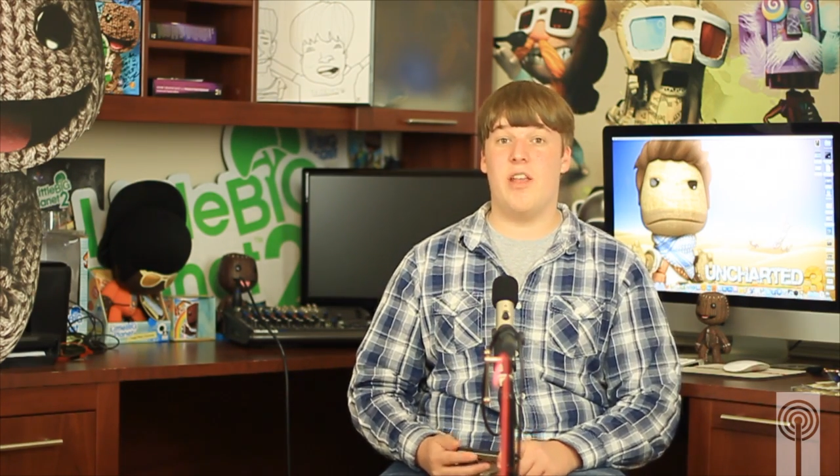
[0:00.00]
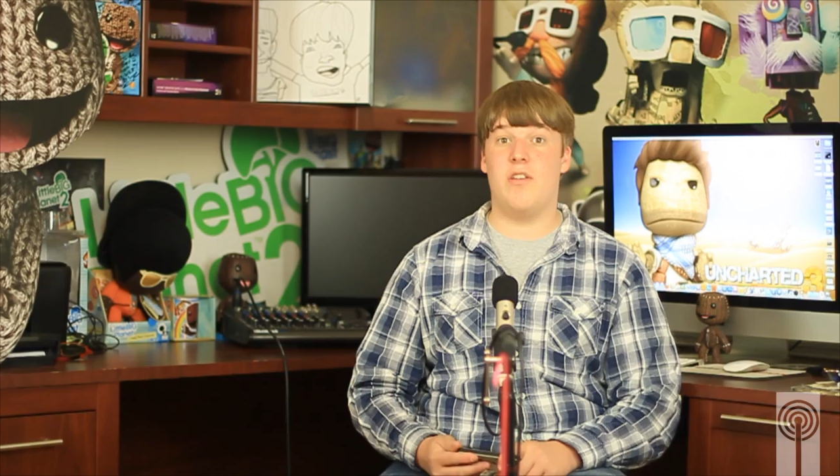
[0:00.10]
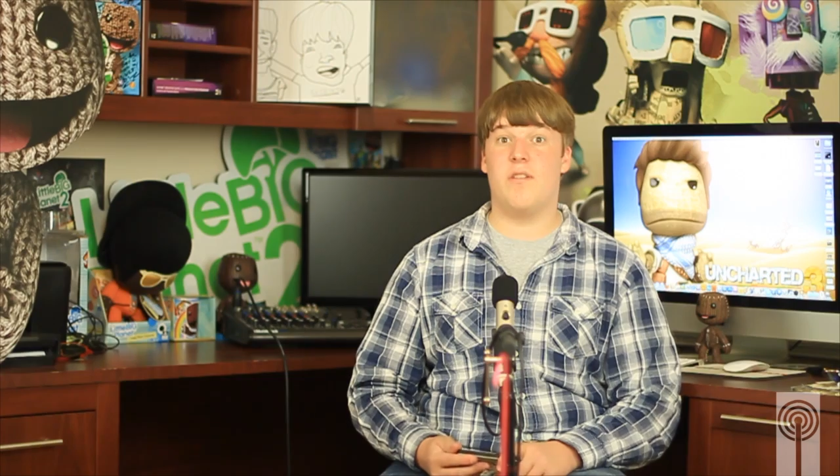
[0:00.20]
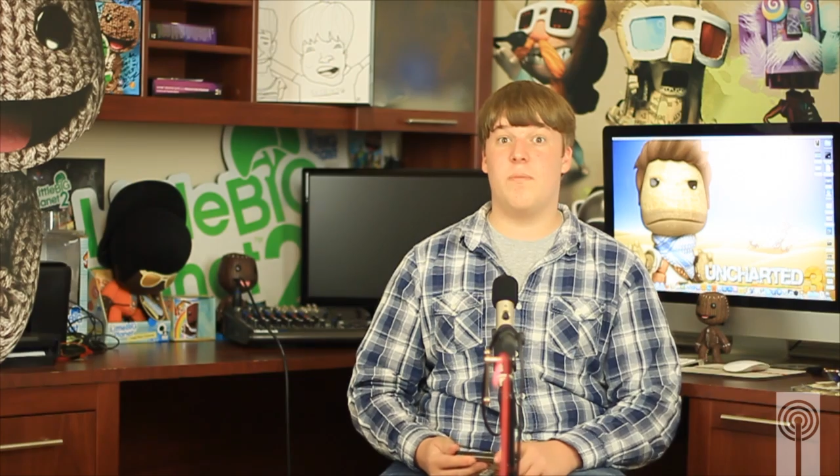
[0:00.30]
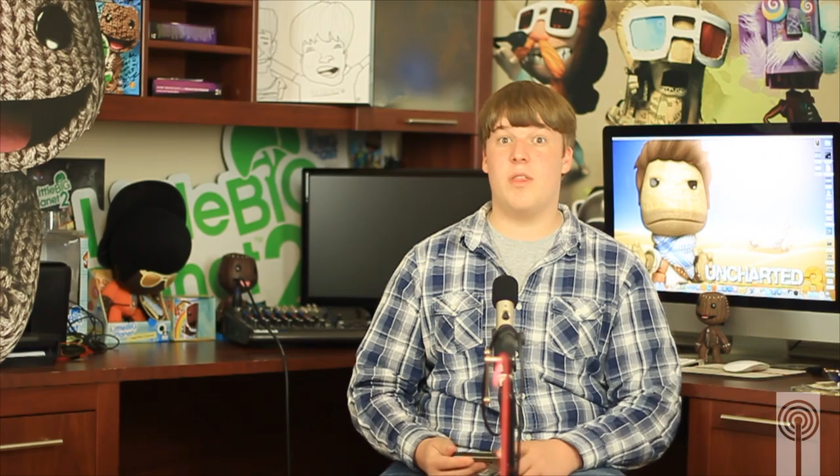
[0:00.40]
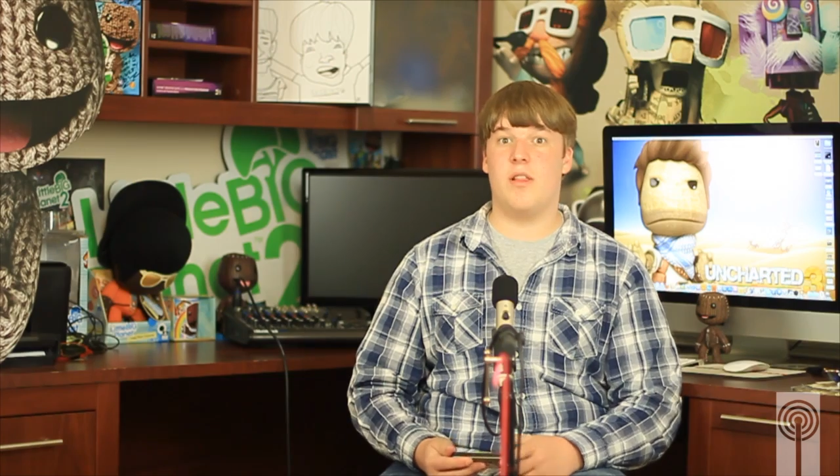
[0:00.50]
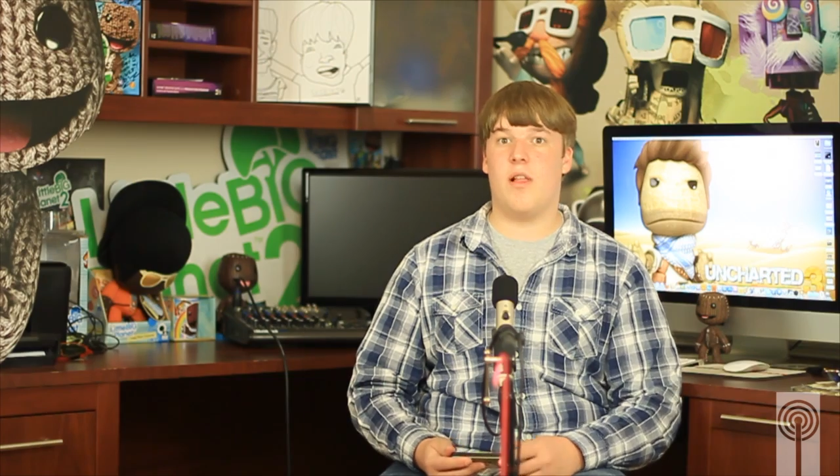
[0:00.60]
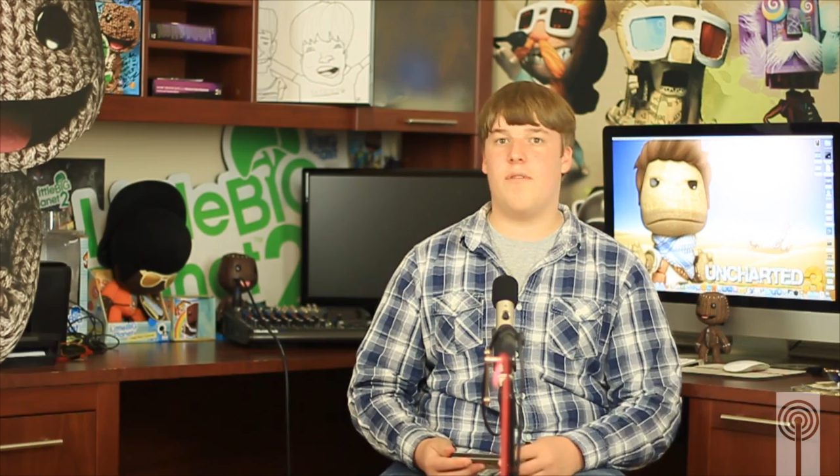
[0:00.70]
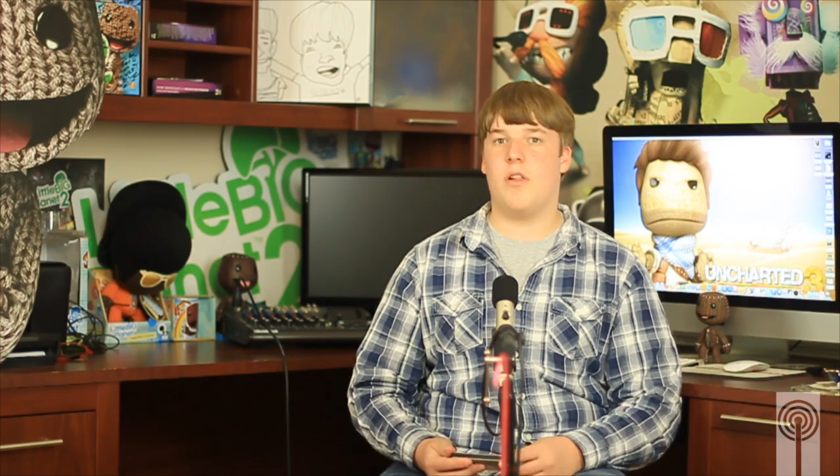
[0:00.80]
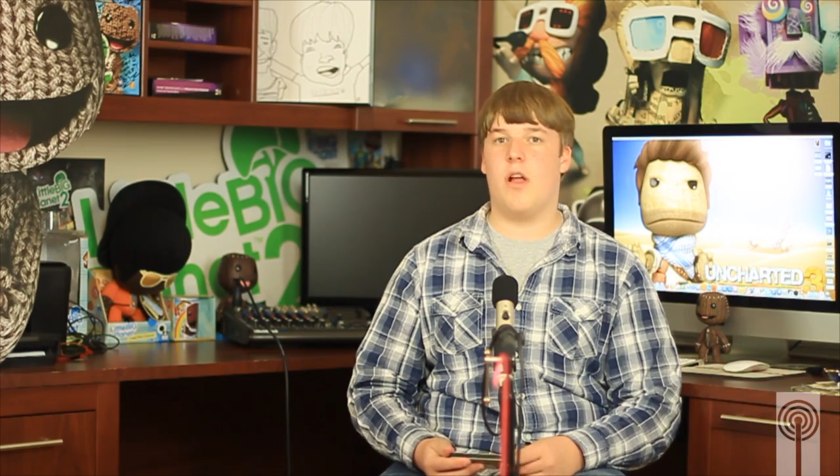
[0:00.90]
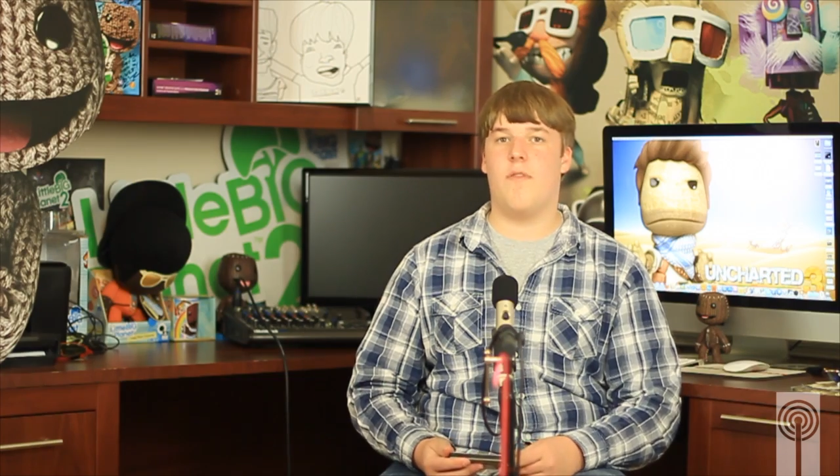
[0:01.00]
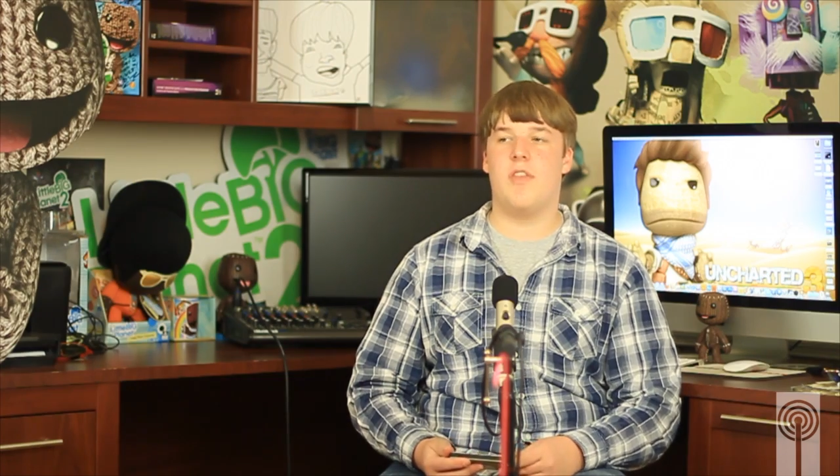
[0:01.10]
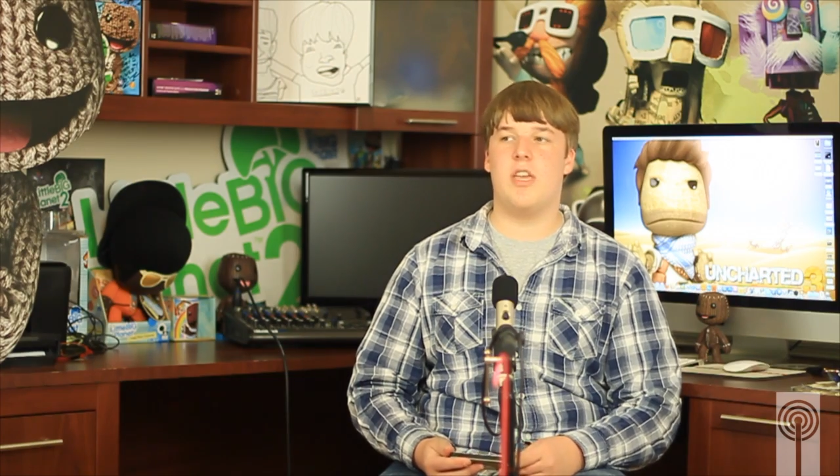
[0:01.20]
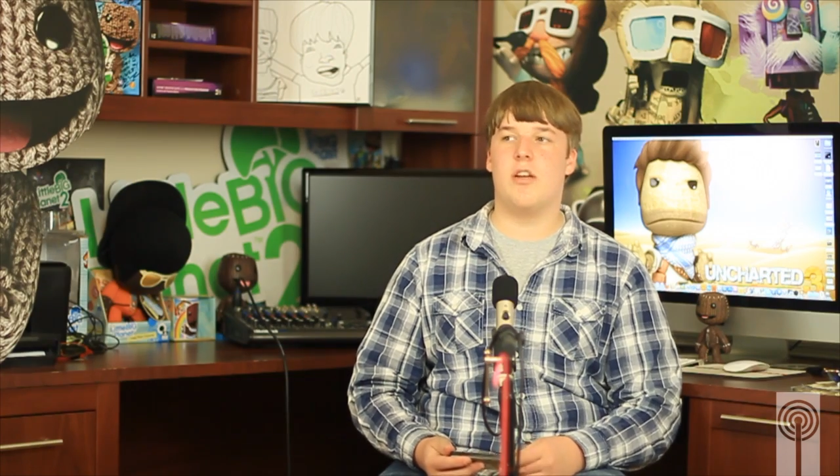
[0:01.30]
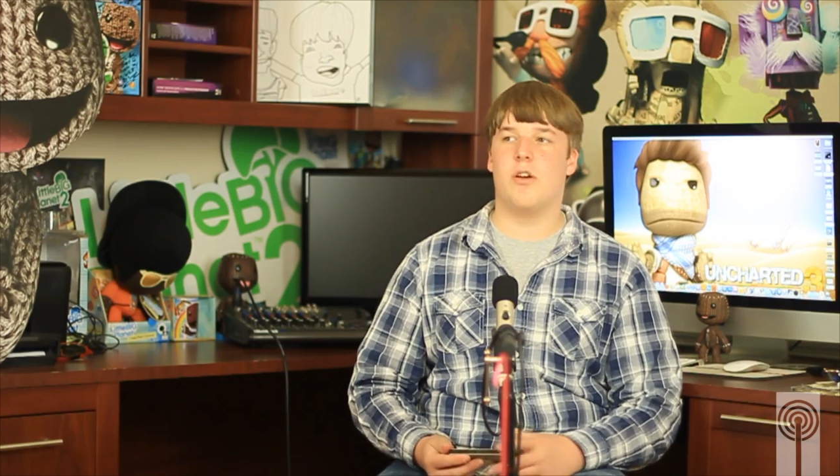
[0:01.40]
and you can win the level of
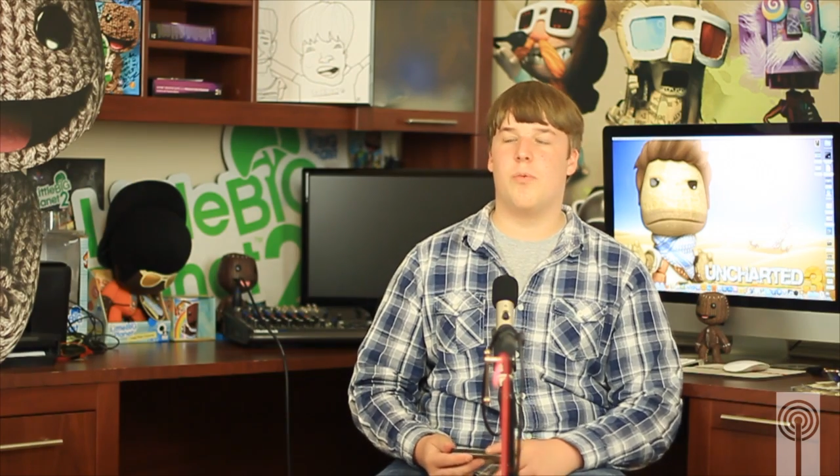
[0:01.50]
the year